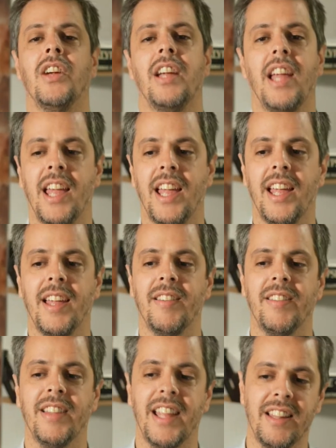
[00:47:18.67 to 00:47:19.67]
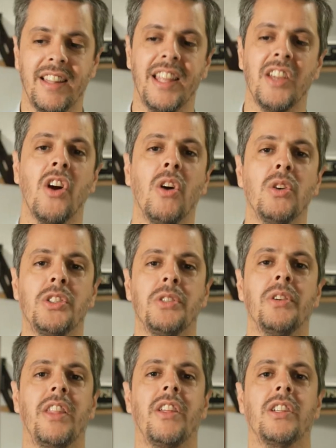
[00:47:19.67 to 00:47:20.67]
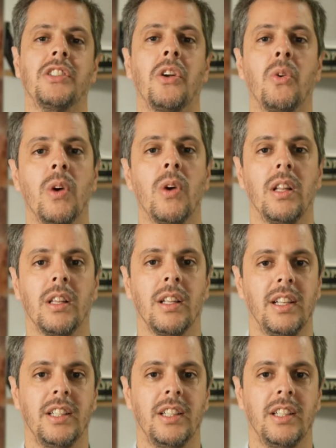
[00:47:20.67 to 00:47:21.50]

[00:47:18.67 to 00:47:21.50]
they go together so well,